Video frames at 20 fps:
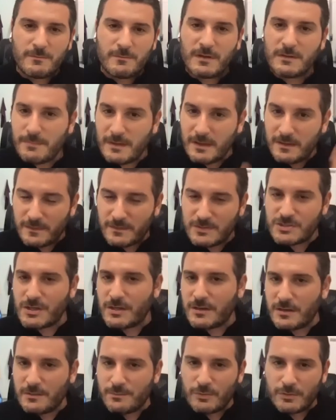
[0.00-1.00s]
based in
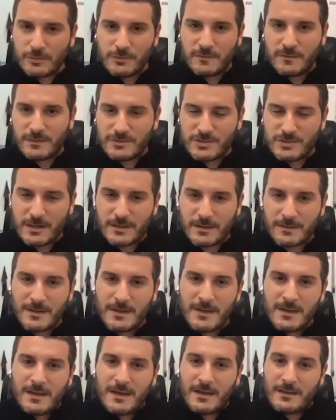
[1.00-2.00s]
China, produced in China.
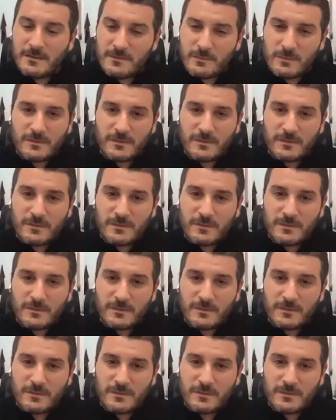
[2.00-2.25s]
And this was